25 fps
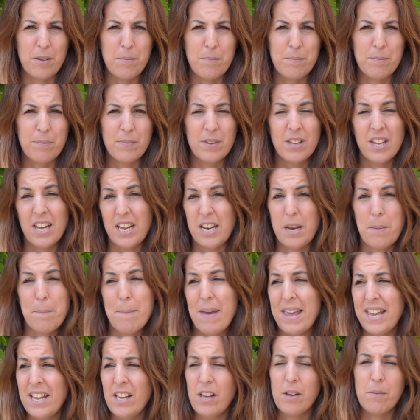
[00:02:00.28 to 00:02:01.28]
them. And it
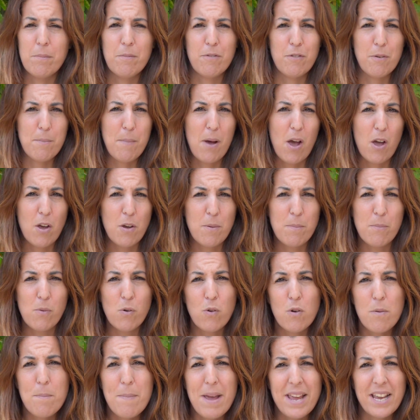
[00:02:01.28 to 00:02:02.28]
may come from home
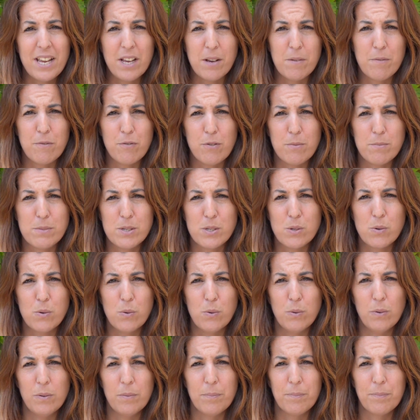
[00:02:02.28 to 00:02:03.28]
or it may come from
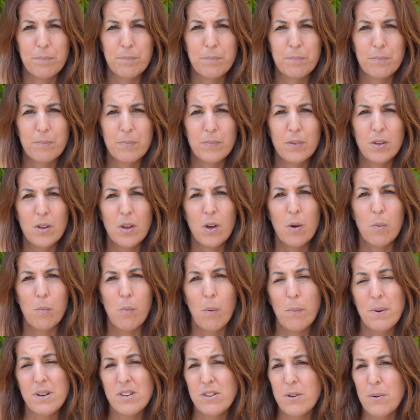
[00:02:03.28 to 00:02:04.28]
school.
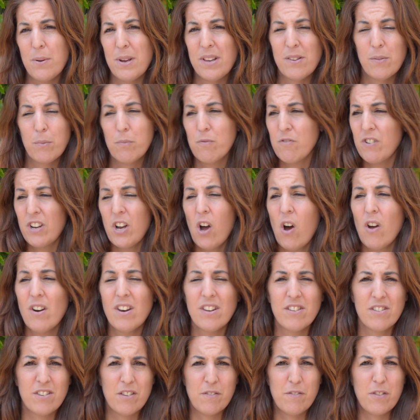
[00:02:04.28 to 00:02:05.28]
What we do is,
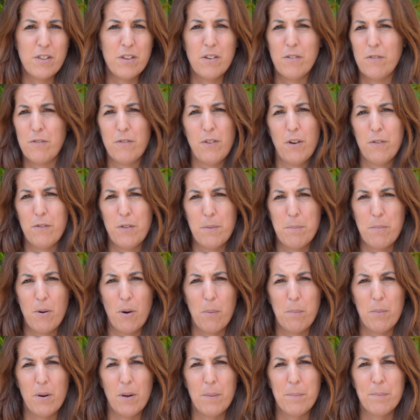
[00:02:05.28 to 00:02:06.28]
regardless of, of, of the
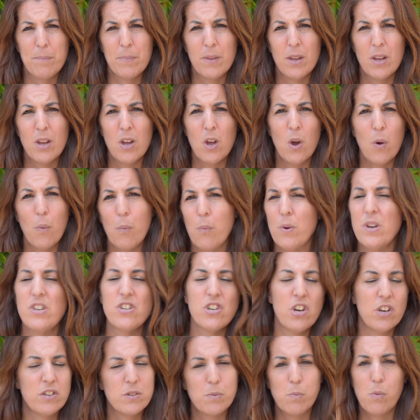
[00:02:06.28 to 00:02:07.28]
problem, we
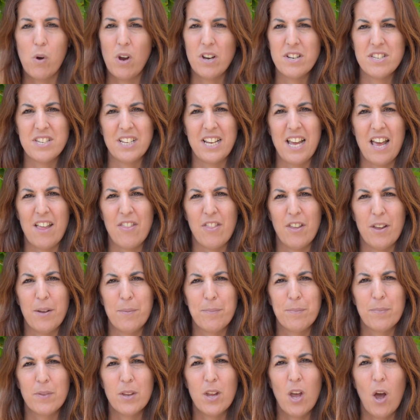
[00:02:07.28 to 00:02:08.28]
just work together.
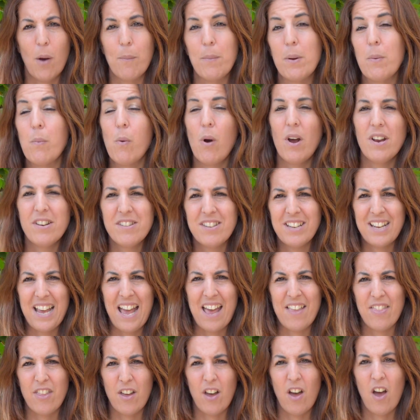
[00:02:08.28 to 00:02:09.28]
And we work
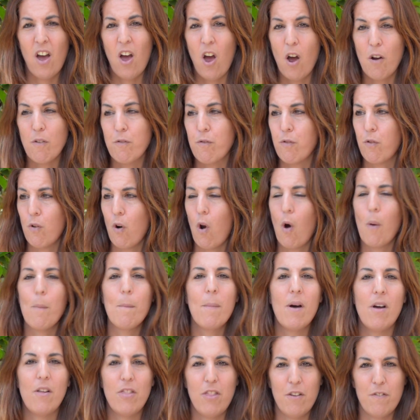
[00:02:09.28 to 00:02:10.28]
together
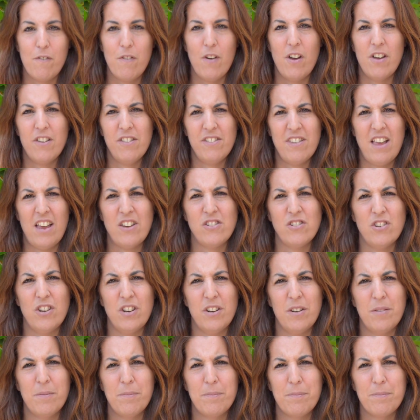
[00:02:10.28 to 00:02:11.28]
from the first
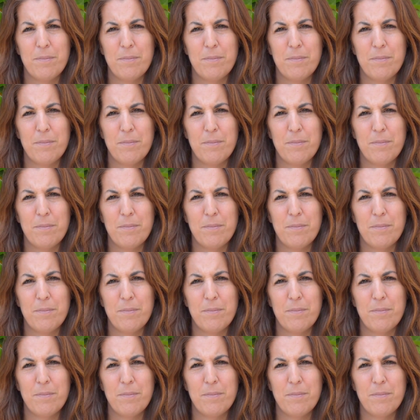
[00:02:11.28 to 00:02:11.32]
session.